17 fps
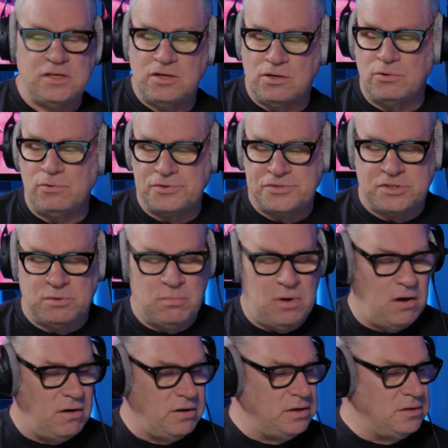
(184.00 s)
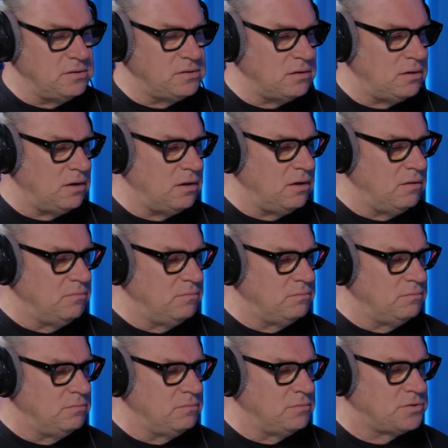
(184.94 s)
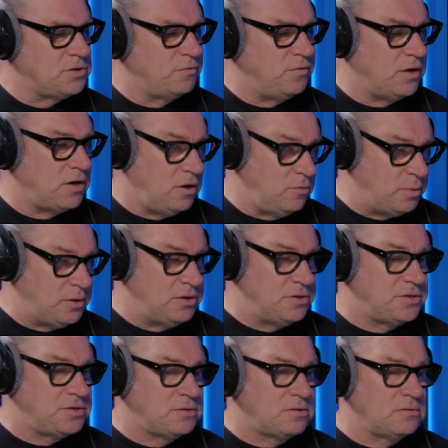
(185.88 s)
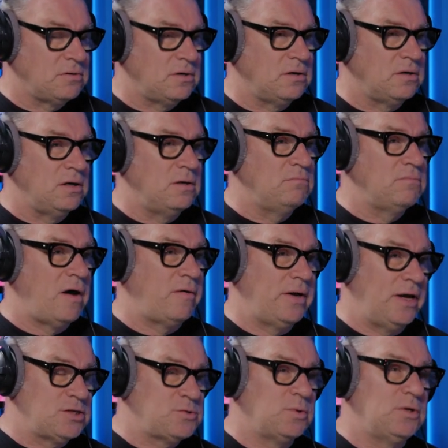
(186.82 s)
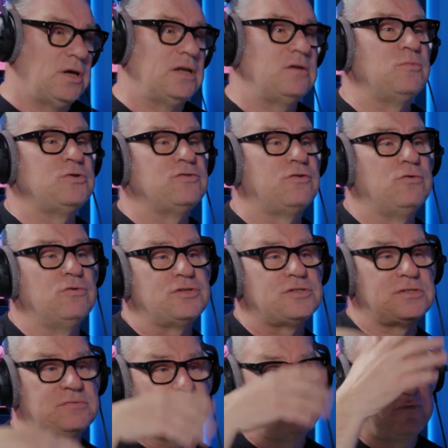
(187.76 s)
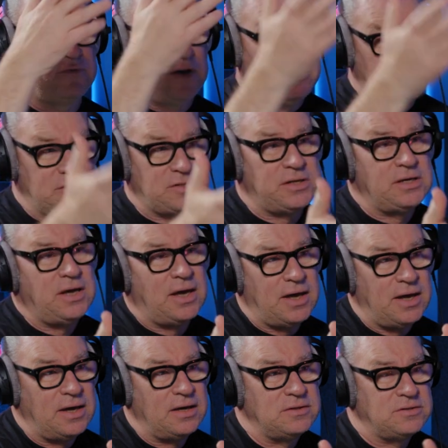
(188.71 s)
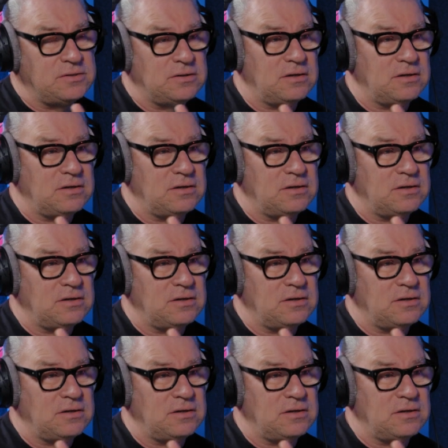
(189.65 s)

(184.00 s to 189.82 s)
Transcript: calls to mind um, Sofia Coppola's uh, Marie Antoinette, which of course famously had